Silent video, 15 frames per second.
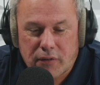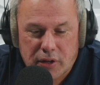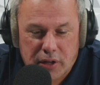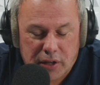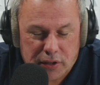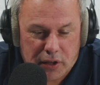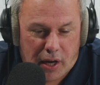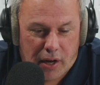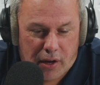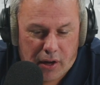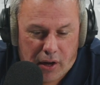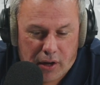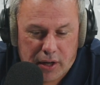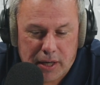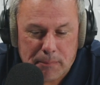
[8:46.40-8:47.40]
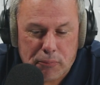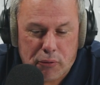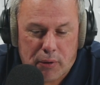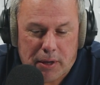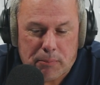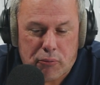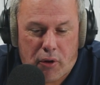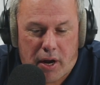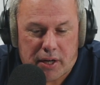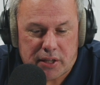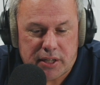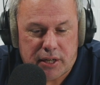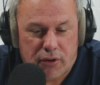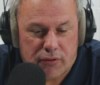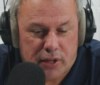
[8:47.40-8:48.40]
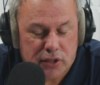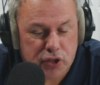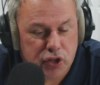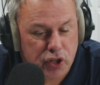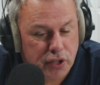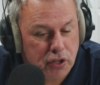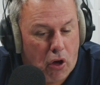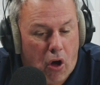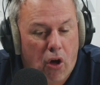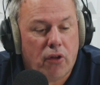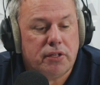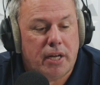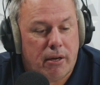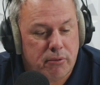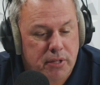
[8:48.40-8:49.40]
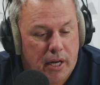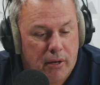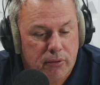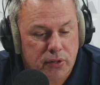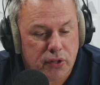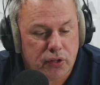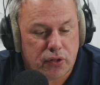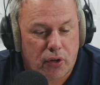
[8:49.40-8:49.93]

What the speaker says: have a hit parade product here that's just all downtowns.